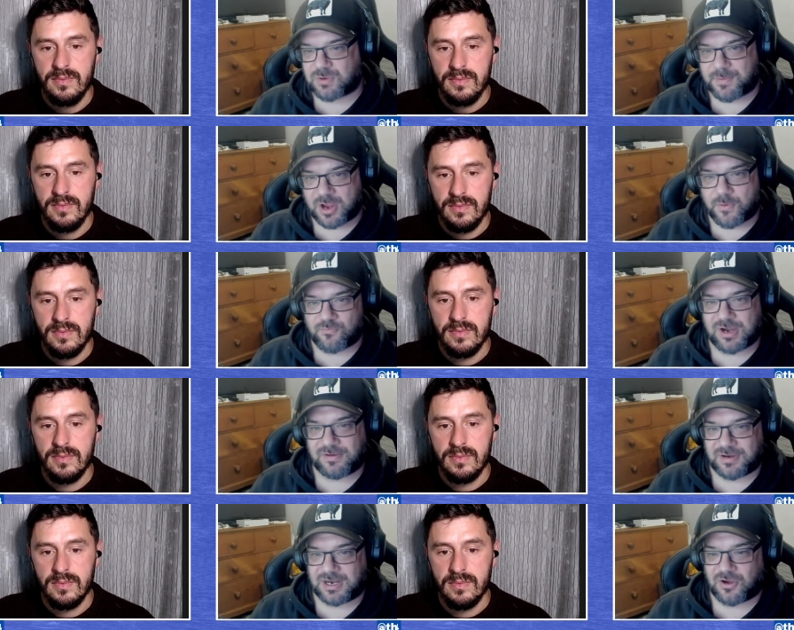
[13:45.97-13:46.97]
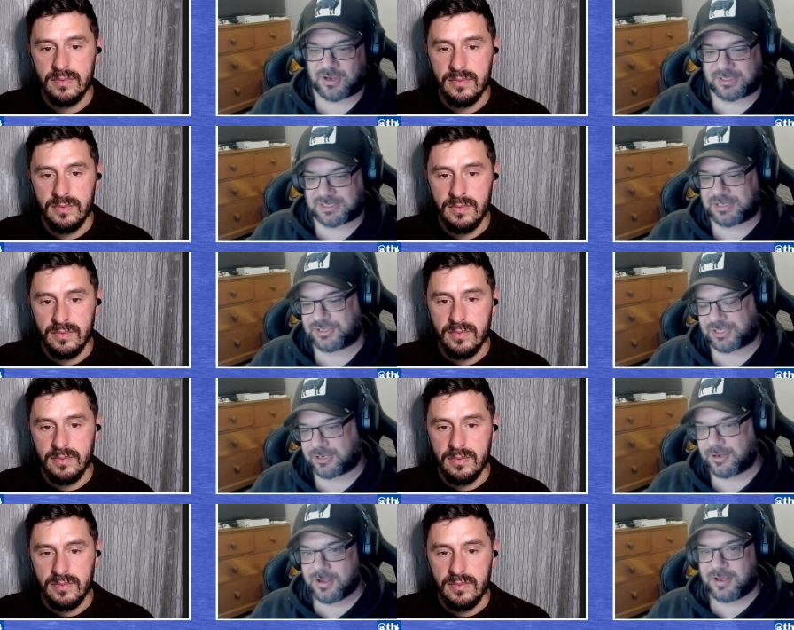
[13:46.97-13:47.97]
Speaker 1: where we go really, really high
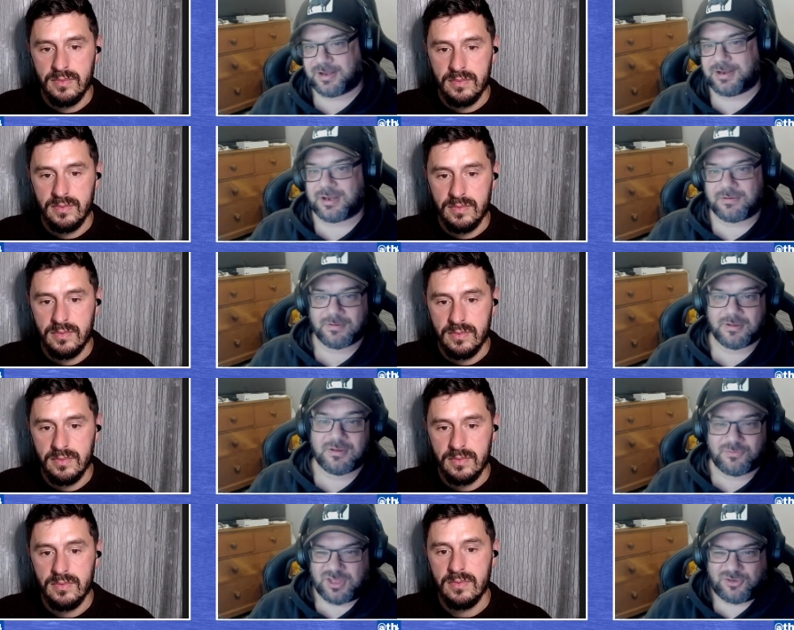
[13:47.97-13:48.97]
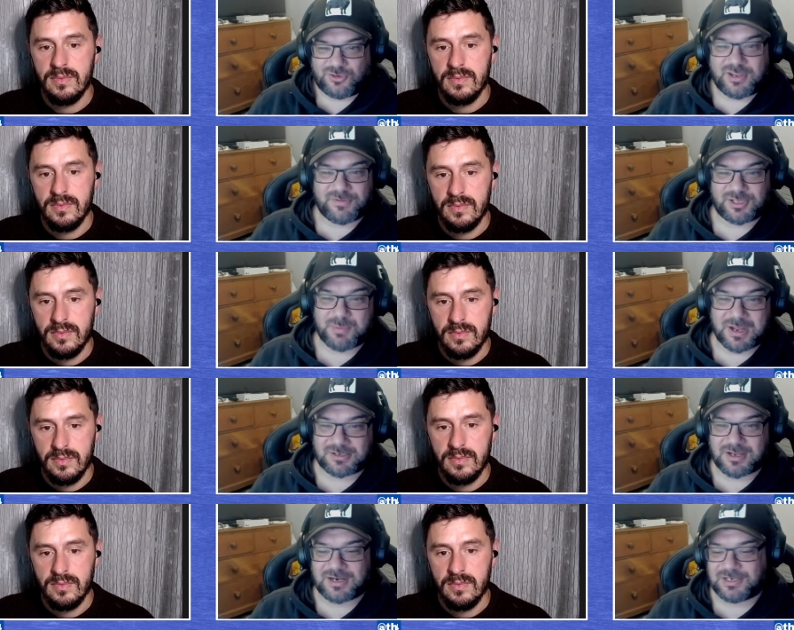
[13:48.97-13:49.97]
intensity, and then they just give it to
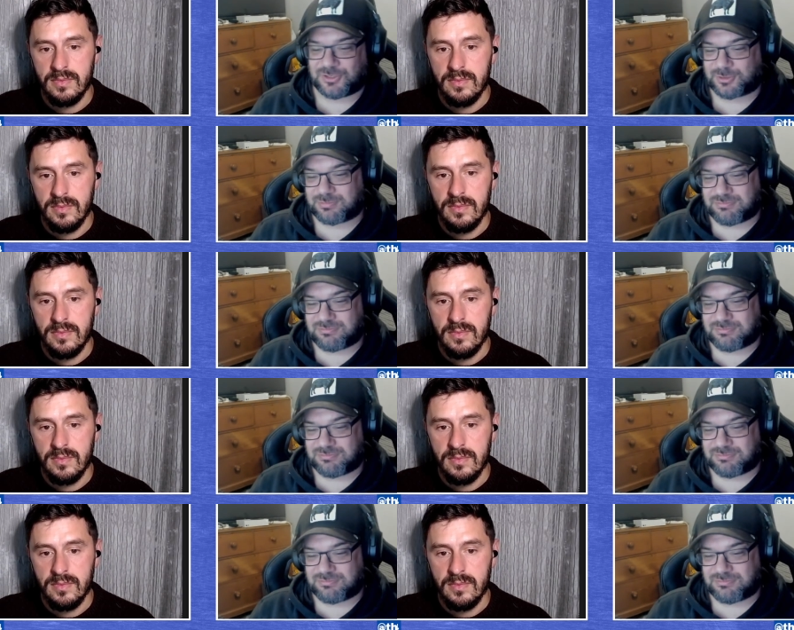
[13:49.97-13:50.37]
Pascal and just